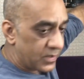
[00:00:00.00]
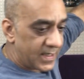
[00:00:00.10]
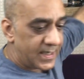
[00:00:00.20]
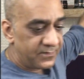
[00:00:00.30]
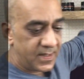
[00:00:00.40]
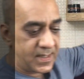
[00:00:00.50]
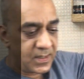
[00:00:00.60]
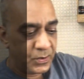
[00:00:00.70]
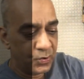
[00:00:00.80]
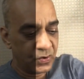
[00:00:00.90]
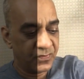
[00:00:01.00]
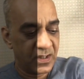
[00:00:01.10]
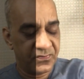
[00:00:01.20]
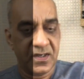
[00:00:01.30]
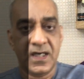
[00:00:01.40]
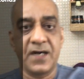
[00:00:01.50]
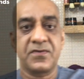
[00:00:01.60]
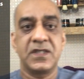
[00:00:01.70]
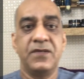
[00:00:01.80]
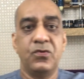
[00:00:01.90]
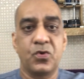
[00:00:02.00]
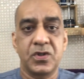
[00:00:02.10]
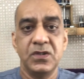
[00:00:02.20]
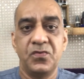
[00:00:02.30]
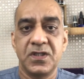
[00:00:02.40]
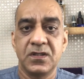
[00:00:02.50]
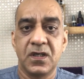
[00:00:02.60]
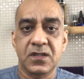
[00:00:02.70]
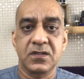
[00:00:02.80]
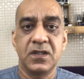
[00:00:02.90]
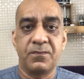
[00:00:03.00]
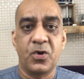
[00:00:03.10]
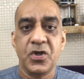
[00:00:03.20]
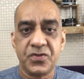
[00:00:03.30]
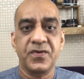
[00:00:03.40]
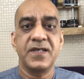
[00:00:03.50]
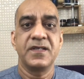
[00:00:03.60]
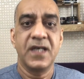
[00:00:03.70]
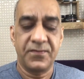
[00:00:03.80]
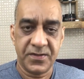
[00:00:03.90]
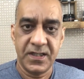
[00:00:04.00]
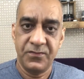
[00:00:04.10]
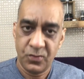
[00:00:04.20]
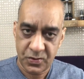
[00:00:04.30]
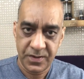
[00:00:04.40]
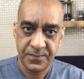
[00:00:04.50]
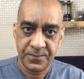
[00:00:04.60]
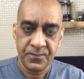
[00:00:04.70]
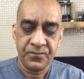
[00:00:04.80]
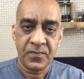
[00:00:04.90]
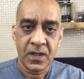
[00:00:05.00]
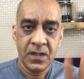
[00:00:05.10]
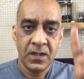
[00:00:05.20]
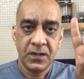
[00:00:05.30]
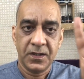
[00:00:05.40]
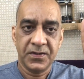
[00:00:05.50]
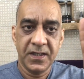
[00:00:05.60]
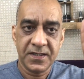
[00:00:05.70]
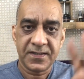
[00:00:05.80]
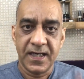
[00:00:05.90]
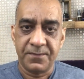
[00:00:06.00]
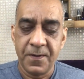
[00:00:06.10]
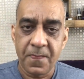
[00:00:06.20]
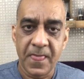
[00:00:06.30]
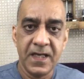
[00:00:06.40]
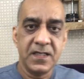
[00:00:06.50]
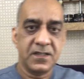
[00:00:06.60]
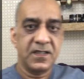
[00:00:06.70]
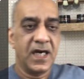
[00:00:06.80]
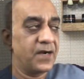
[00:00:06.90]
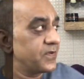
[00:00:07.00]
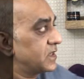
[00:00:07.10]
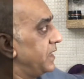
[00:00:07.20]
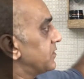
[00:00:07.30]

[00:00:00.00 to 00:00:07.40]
have that, use one of our aftershave lotion, which is also a moisturizing aftershave lotion. The third step is the aftershave